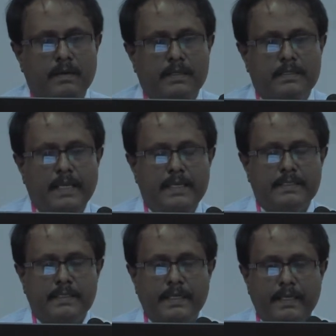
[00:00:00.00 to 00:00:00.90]
Stage
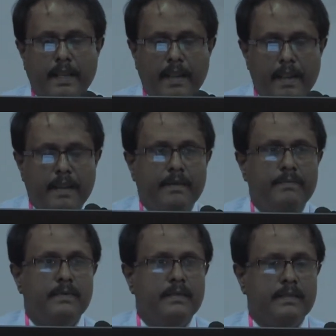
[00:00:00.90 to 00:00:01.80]
3A,
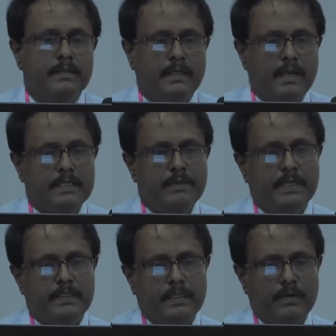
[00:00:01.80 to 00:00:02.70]
the
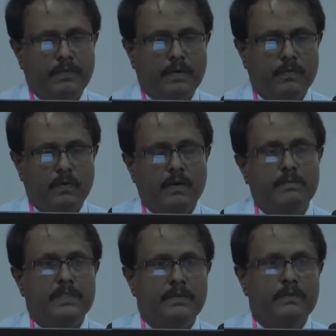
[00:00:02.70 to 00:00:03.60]
estimated GFR fall
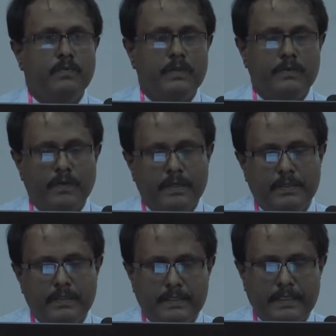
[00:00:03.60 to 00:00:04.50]
between 45
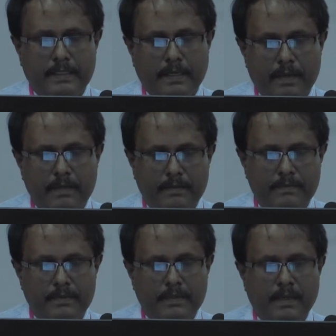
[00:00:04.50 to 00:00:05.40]
to 69,
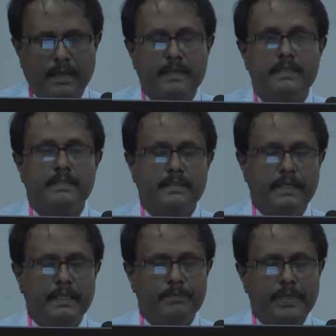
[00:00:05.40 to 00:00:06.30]
and
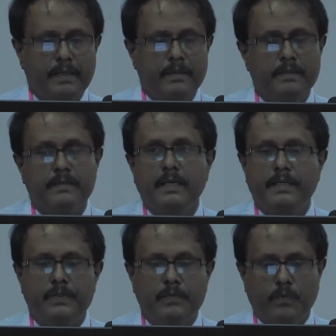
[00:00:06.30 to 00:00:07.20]
3B,
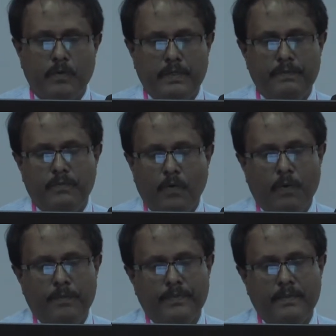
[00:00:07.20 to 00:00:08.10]
30 to
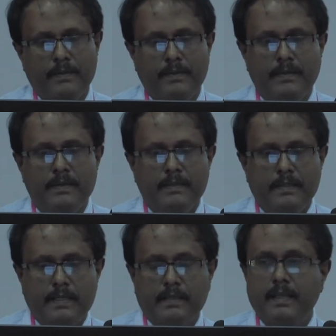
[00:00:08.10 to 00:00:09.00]
44.
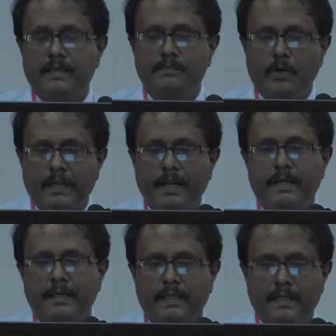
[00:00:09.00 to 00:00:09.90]
There is
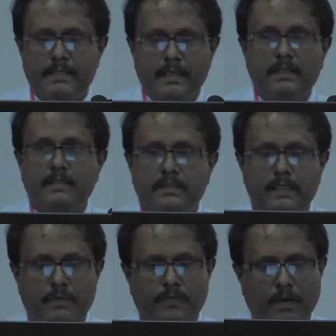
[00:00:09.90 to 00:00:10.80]
moderate decrease in
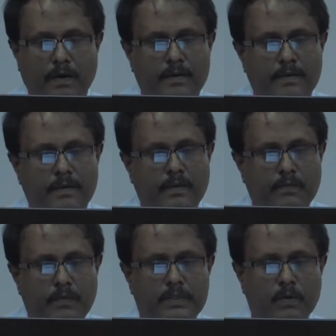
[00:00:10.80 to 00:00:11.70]
GFR
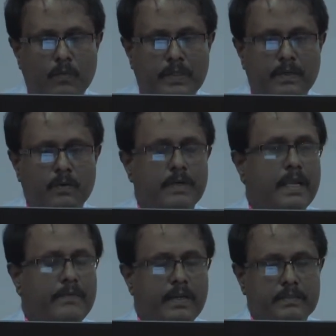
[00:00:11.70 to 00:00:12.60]
with or without
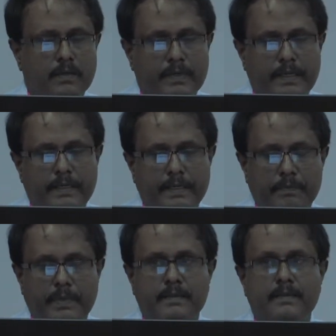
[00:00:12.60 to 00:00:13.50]
evidence of kidney
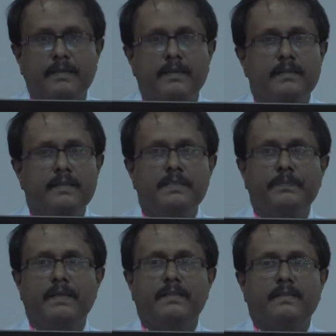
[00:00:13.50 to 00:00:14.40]
damage. This
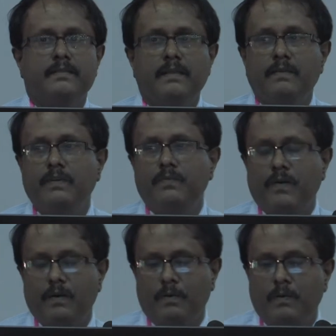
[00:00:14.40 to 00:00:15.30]
patient we
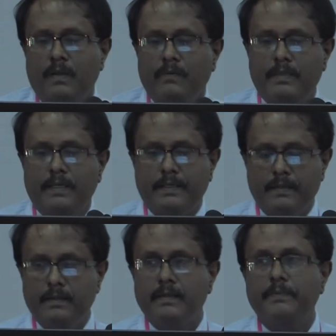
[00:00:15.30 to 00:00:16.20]
follow with a
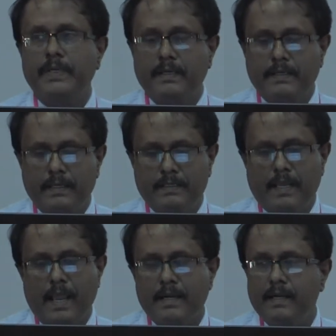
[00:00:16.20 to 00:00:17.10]
repeated test
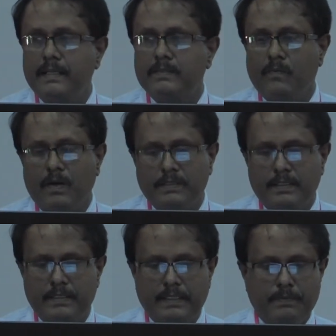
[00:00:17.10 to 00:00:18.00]
at least once in
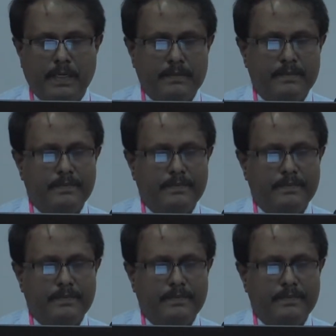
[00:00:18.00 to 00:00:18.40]
6 months.